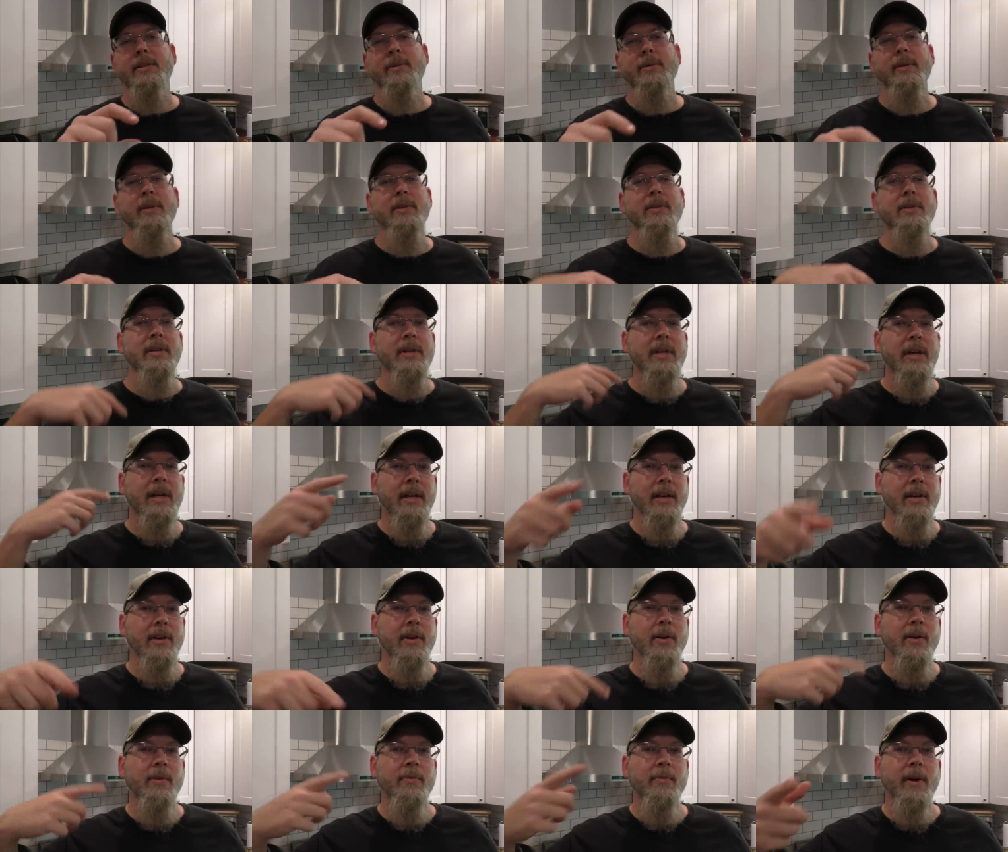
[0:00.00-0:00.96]
to it so you get
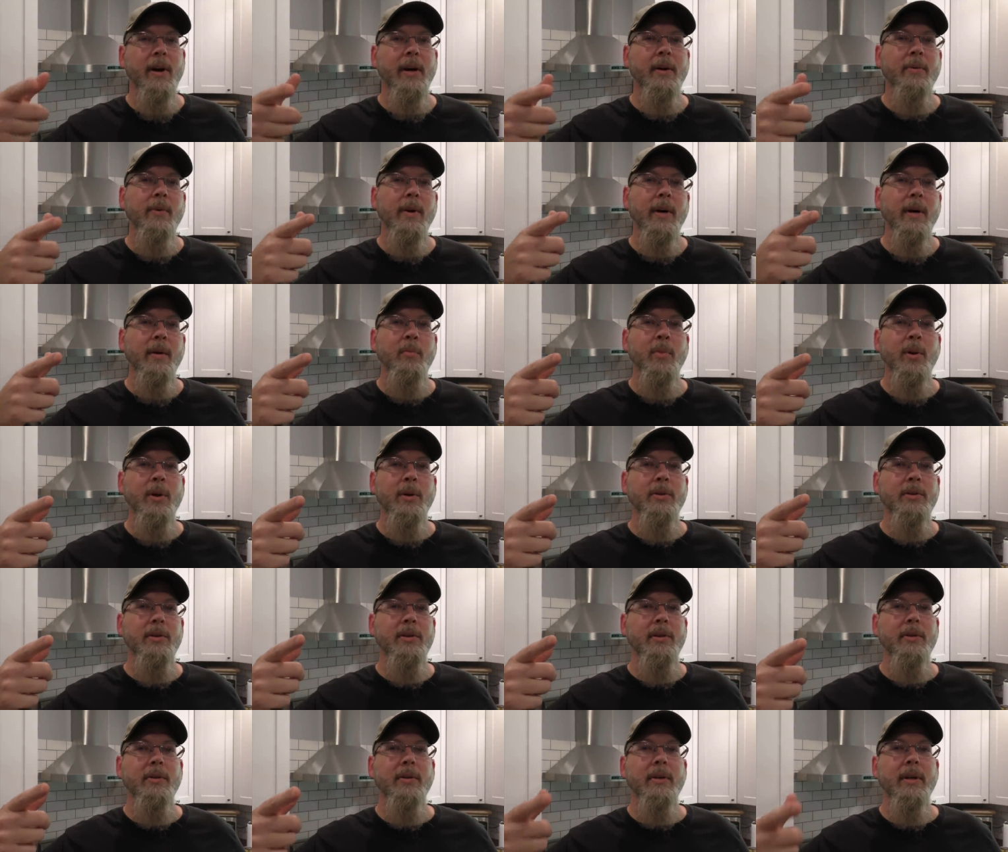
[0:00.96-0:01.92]
notified when I
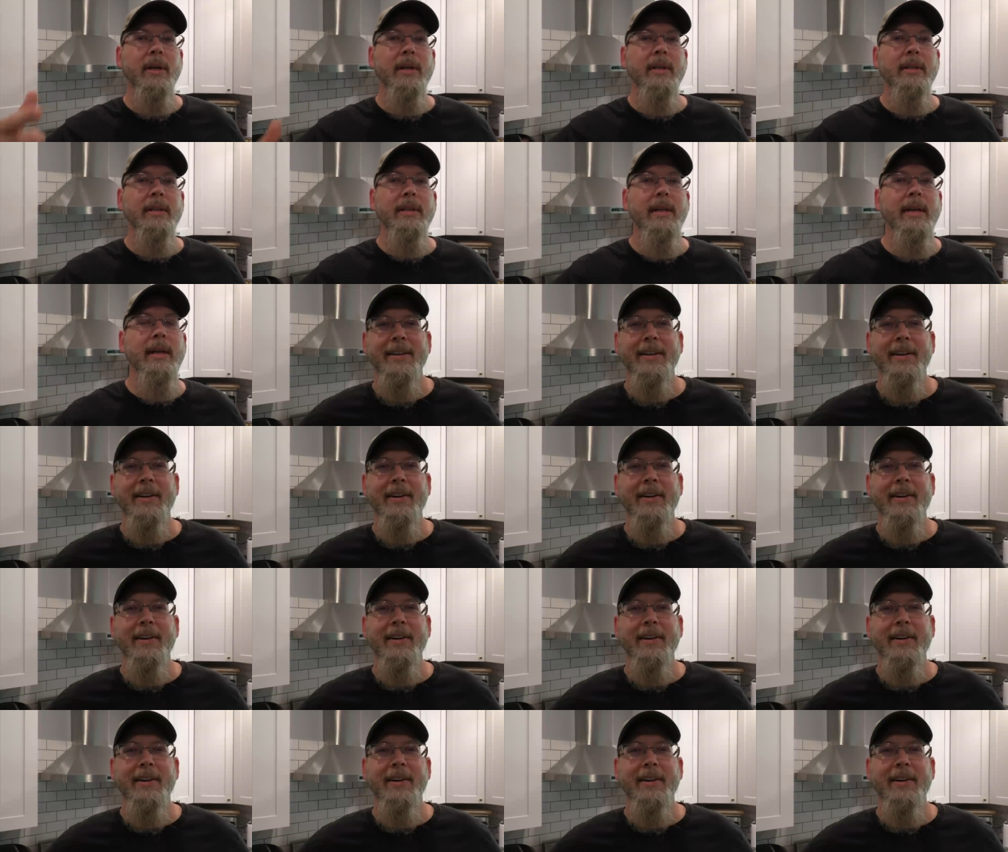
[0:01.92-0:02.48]
post new content.